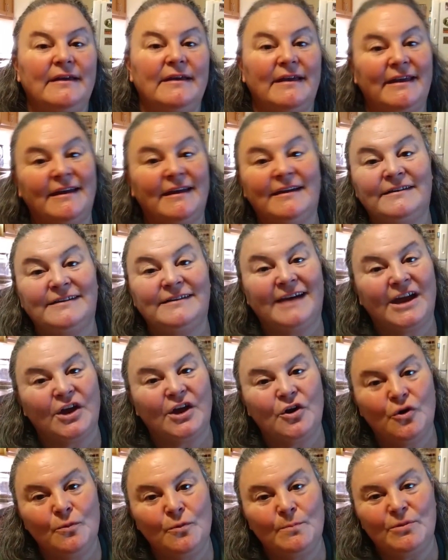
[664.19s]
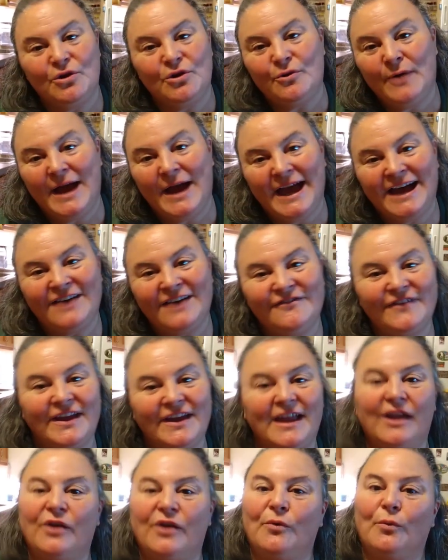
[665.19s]
and I hope you have
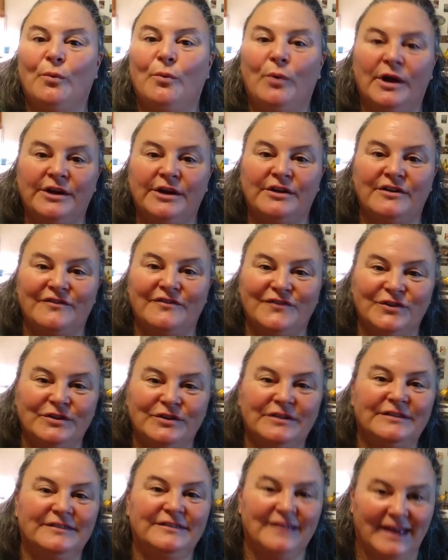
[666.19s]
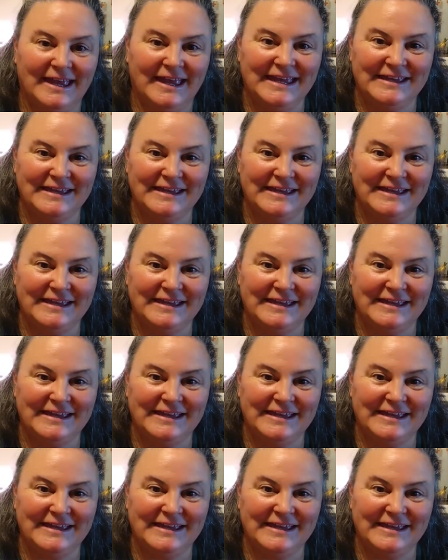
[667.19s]
a wonderful day.